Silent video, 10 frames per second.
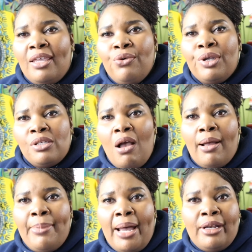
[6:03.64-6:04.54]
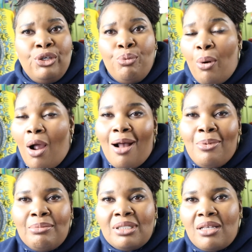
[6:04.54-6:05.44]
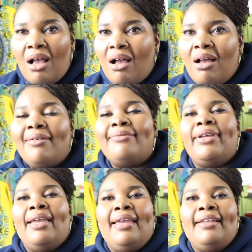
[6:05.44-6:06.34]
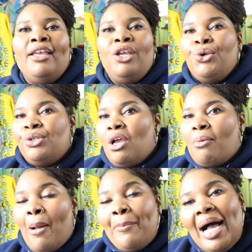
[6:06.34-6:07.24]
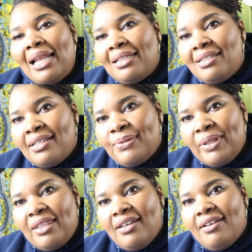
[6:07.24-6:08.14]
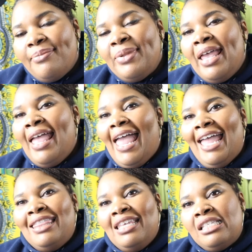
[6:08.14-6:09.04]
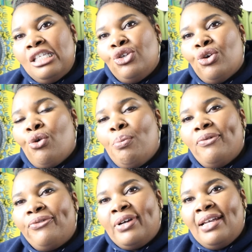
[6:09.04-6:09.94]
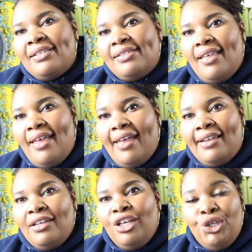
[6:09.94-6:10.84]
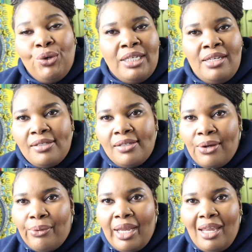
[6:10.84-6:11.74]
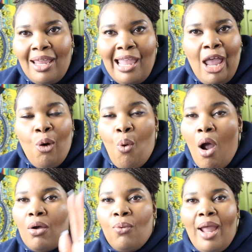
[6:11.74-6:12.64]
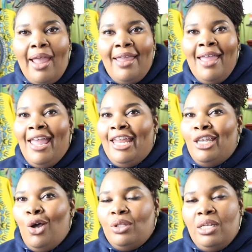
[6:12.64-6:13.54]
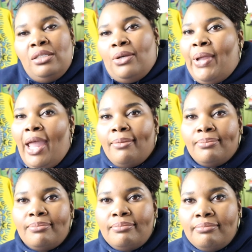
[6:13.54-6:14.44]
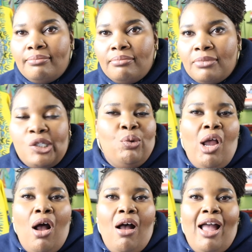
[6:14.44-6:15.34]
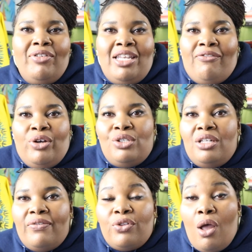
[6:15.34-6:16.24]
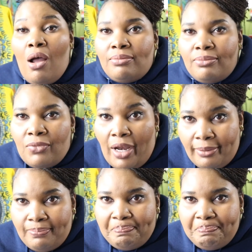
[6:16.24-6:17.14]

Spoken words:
you can talk about, and you problem solve, and you can talk about politics with them. And this is your group of friends that you can disagree and walk away and know that it's okay, because we all have a diversity of thought, right?